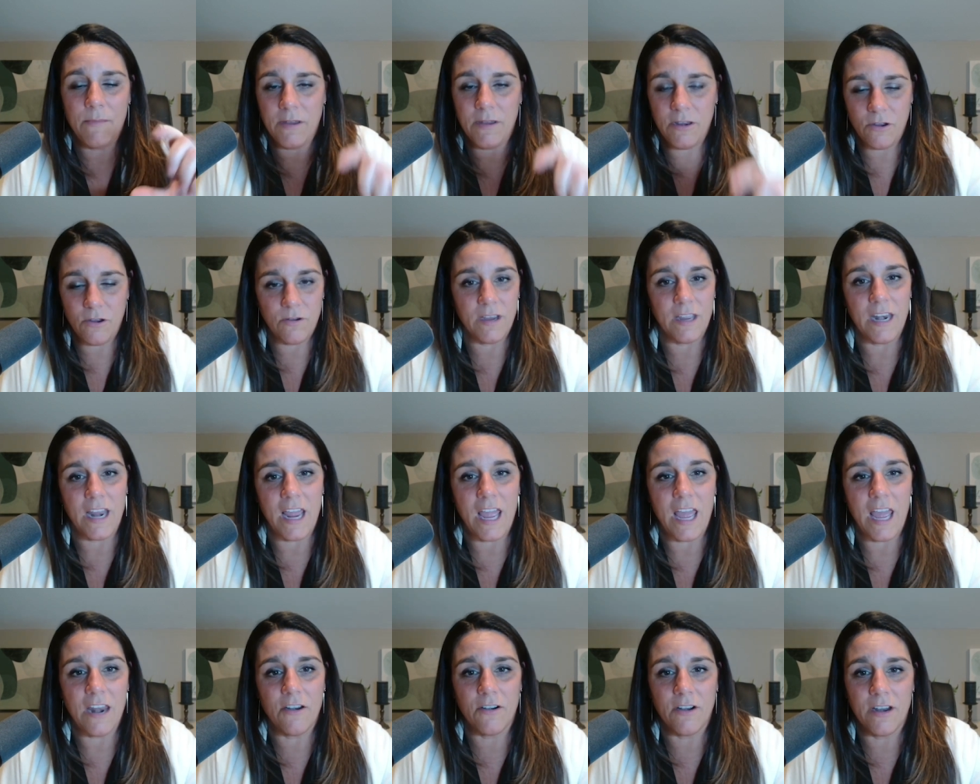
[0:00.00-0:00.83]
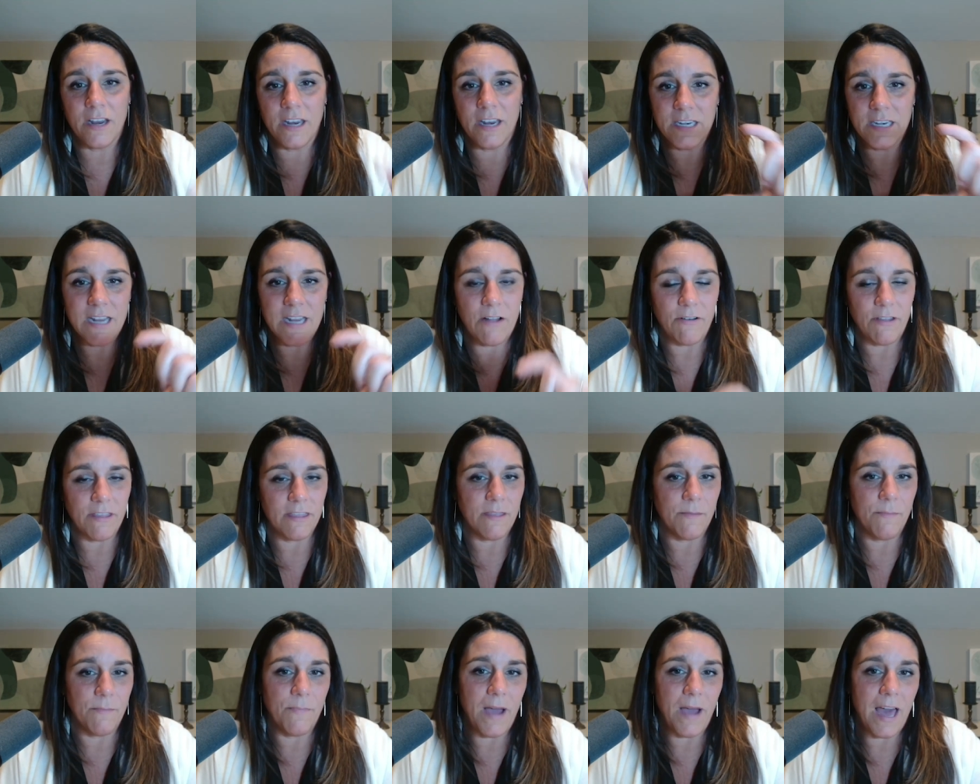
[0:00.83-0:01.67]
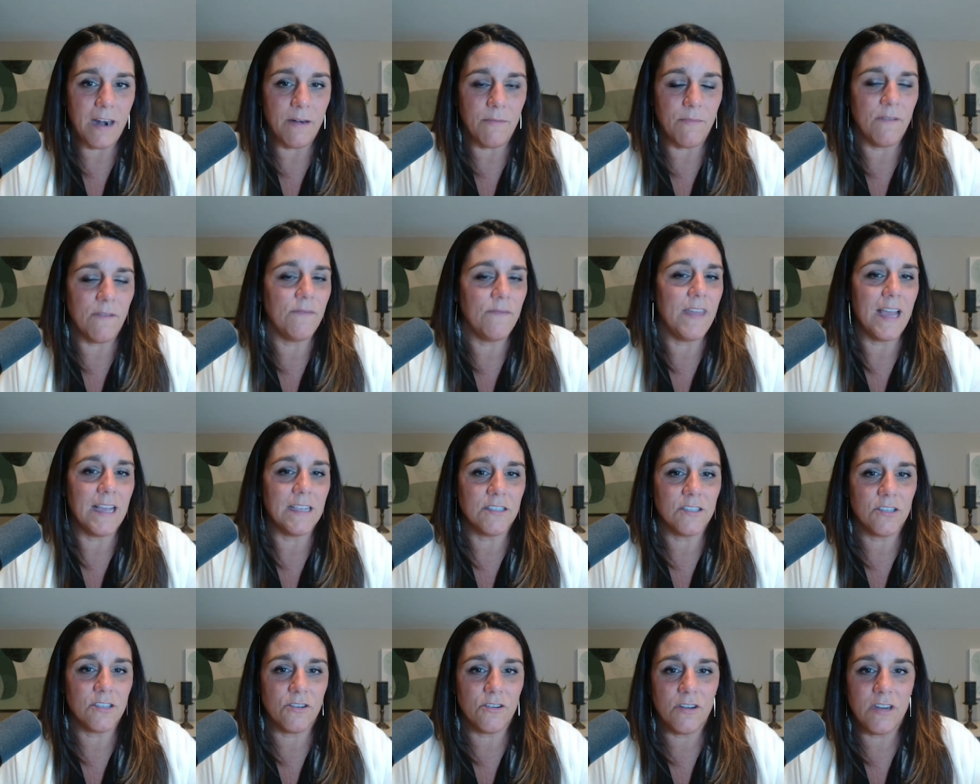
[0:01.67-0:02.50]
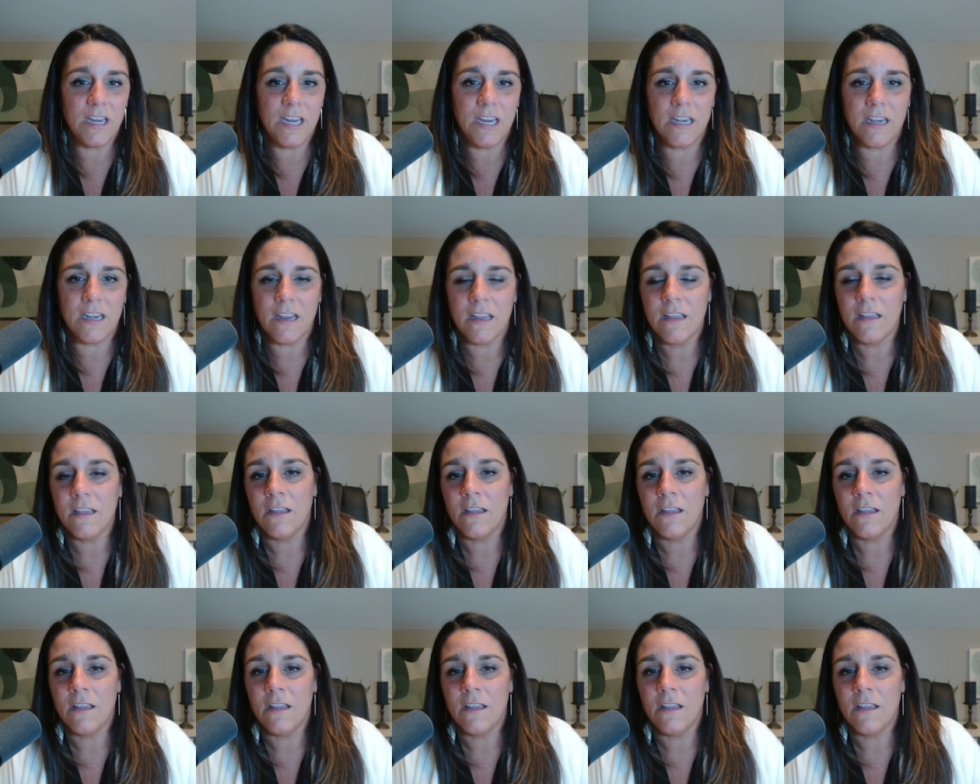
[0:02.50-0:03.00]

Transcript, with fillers: You can enter in down at the bottom of that screen